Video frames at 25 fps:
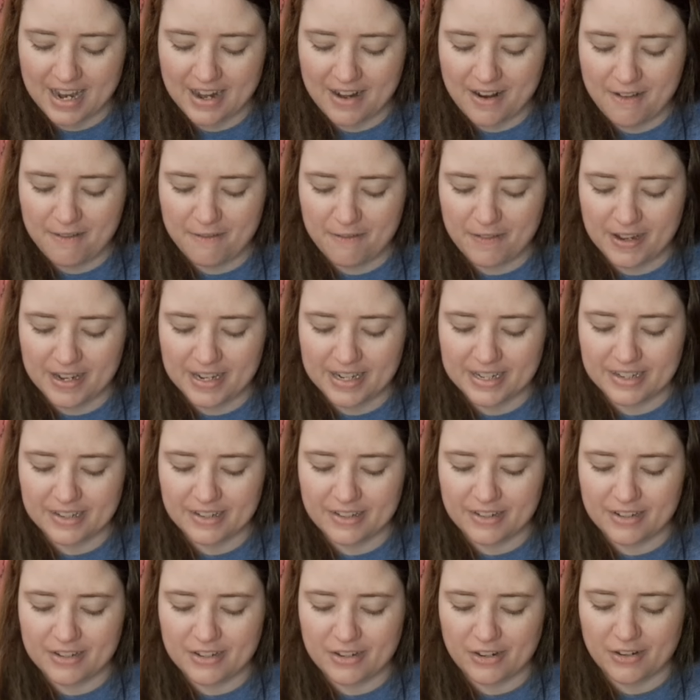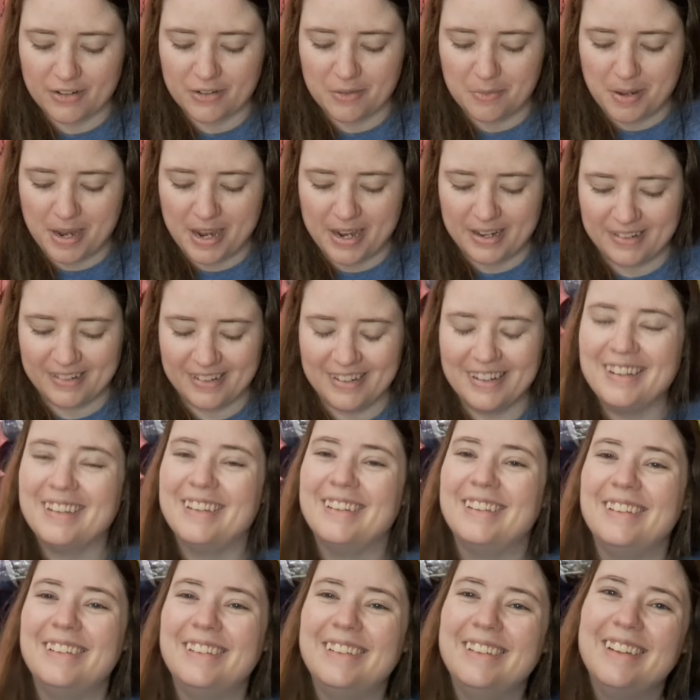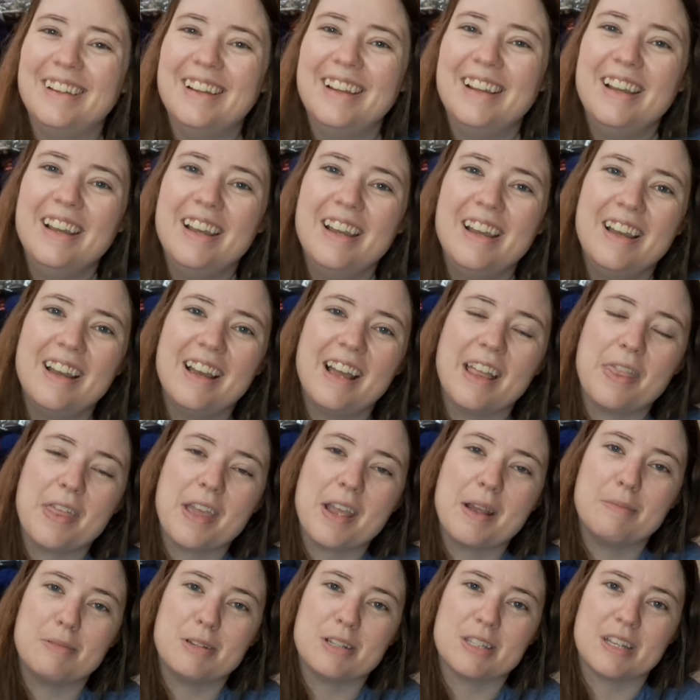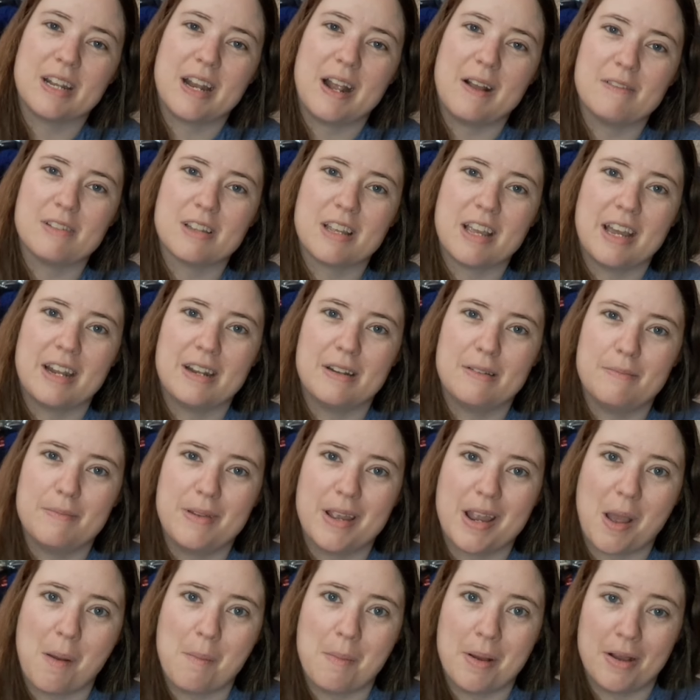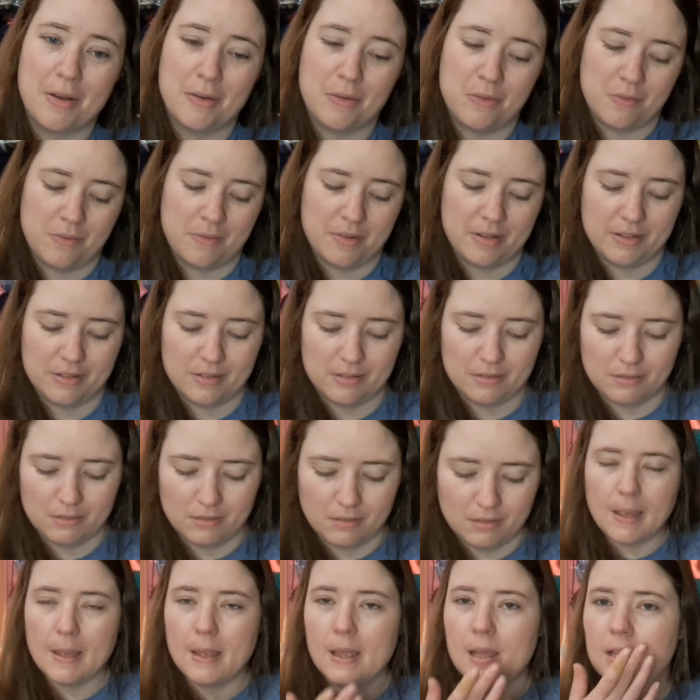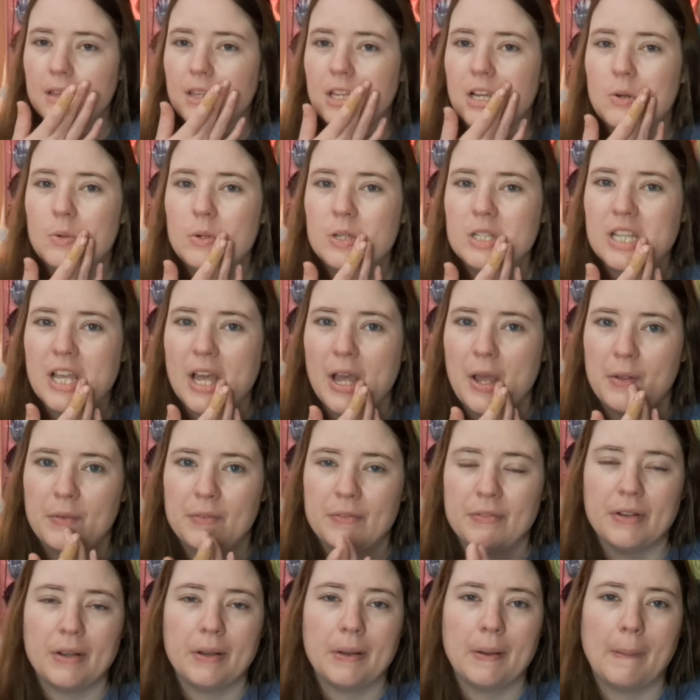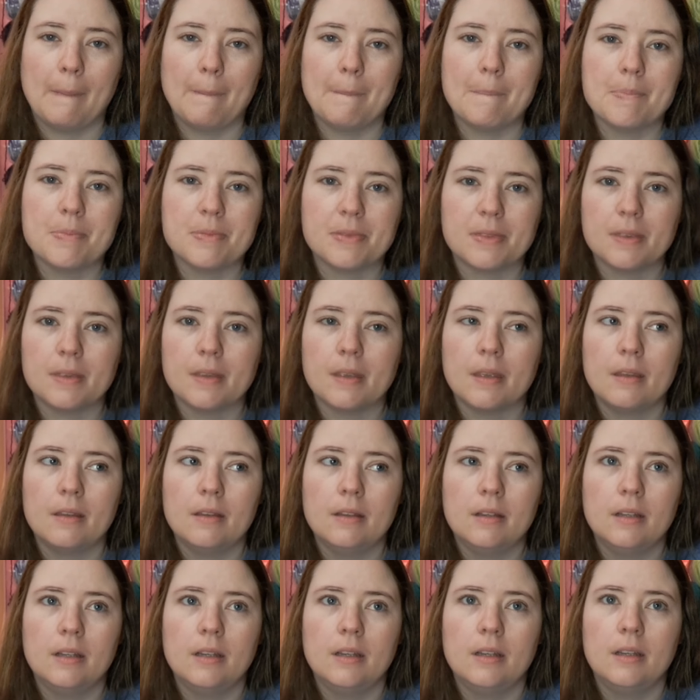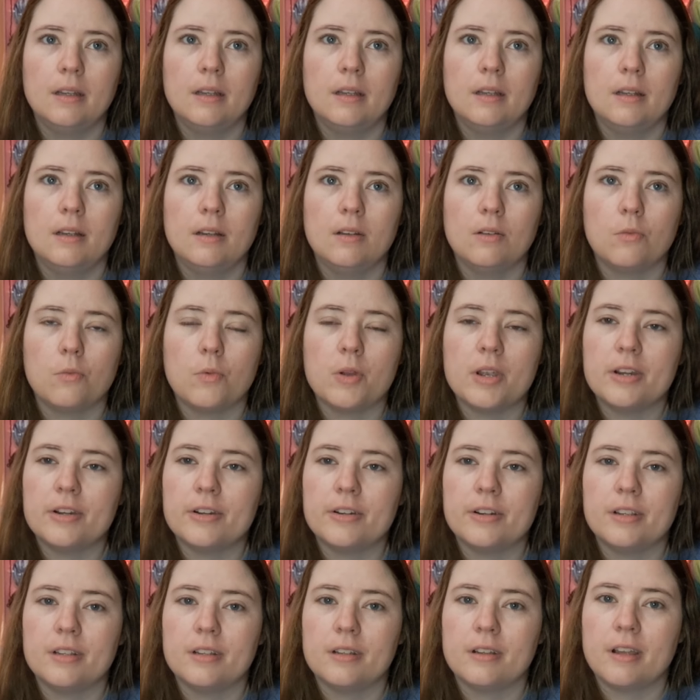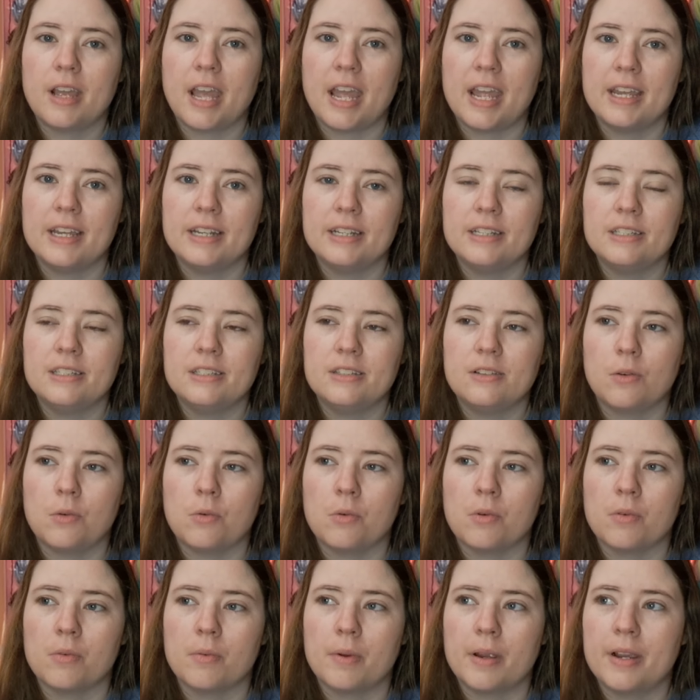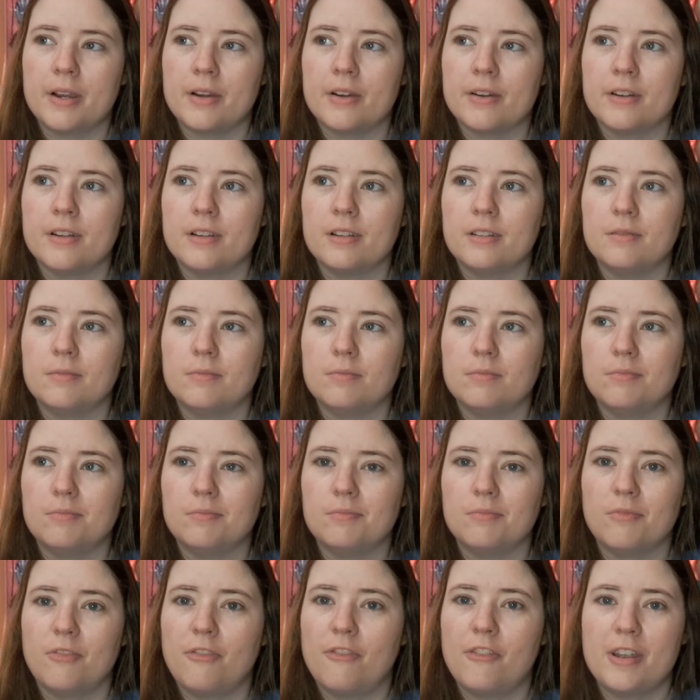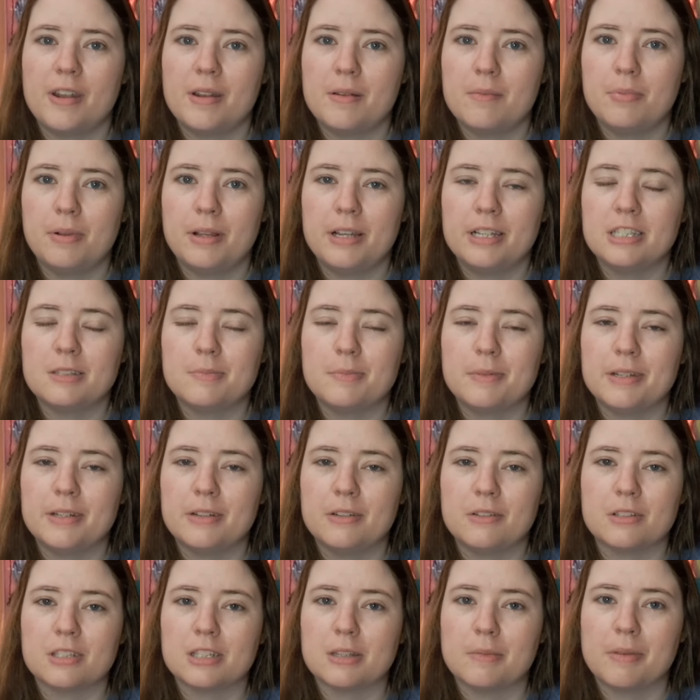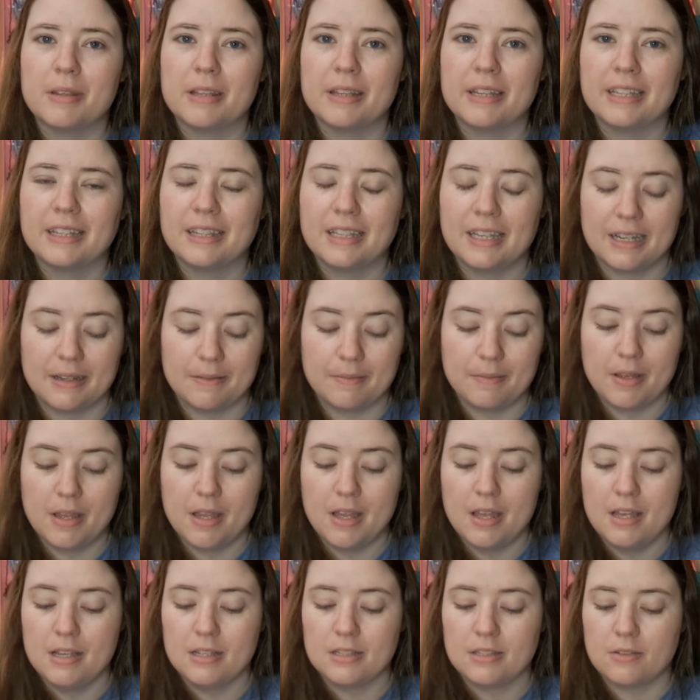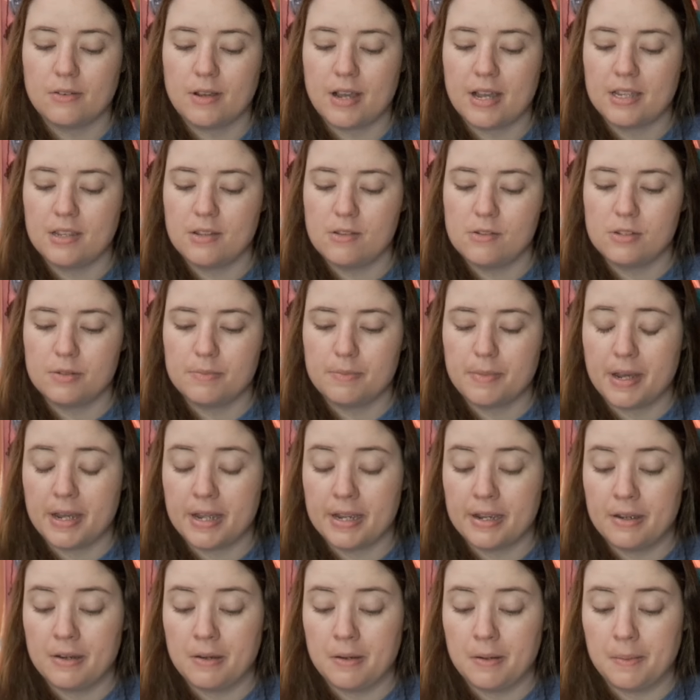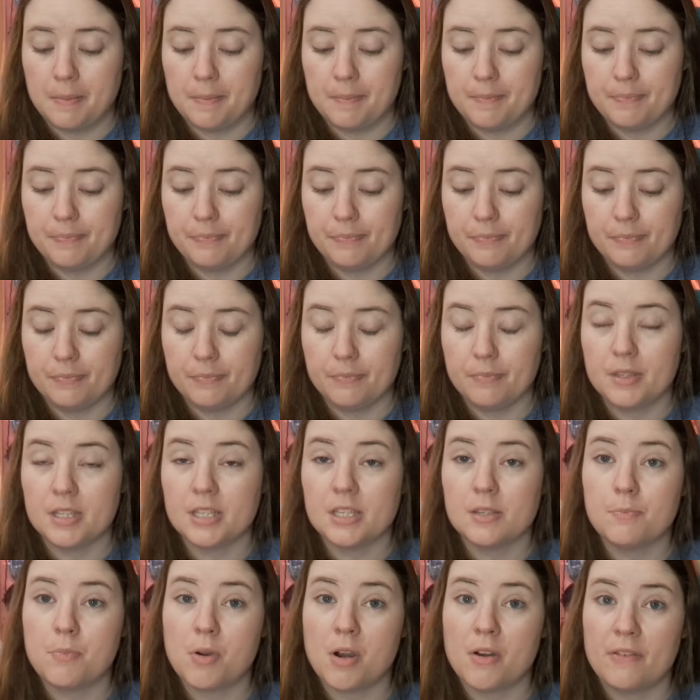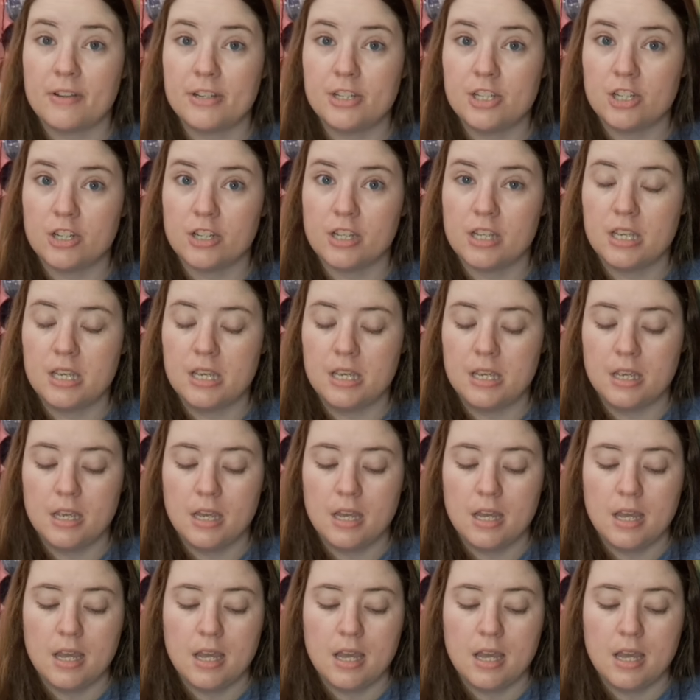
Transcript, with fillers: I cannot find a good turtle pattern. I think I'm just going to have to kind of make up my own. They always have um, weird heads or weird fin placement or something like that. So I used my, um, this is Parfait Chunky.